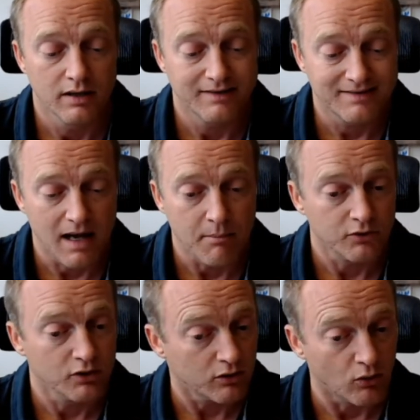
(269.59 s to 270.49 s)

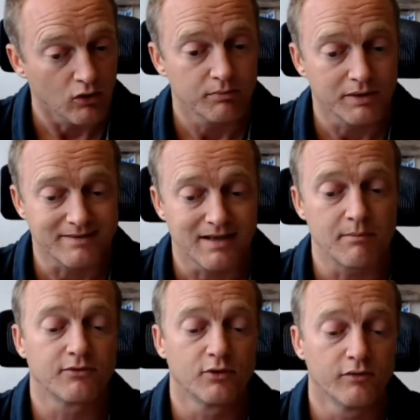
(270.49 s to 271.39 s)
some, not all, but
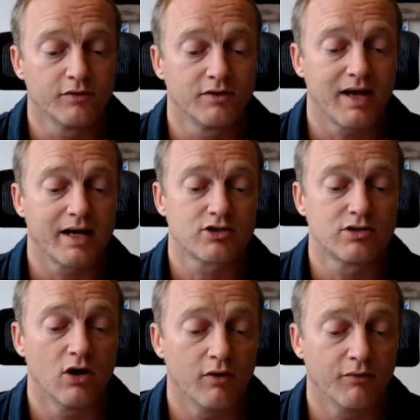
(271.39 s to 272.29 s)
some services
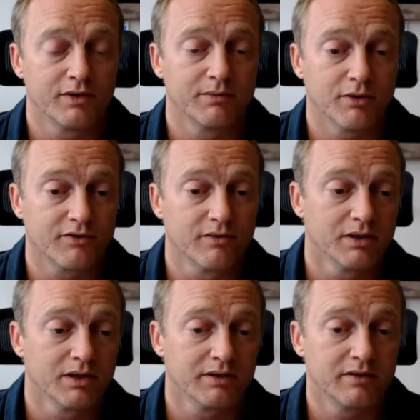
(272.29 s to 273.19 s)
actually offer the
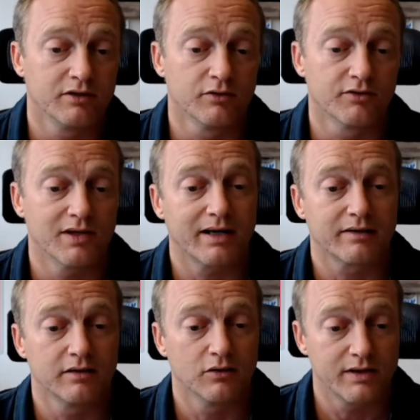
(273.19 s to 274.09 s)
possibility to
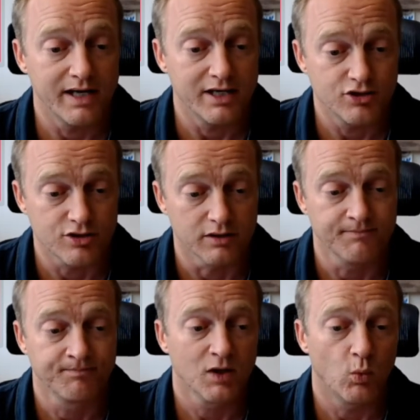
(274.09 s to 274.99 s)
select the location
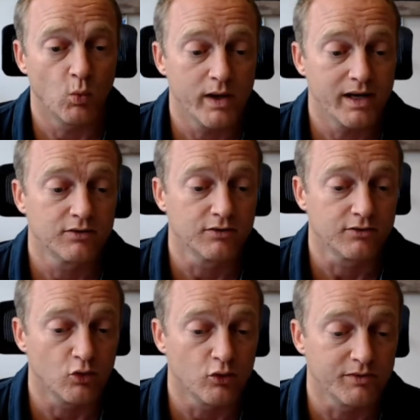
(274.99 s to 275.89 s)
where to
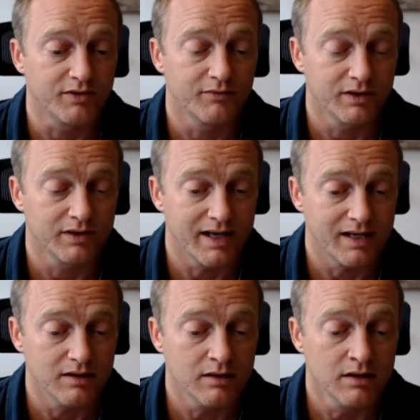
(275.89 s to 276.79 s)
store specific
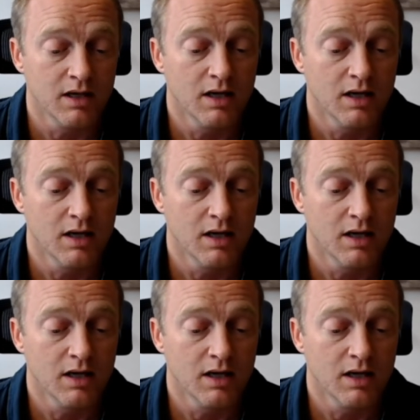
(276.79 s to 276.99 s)
data.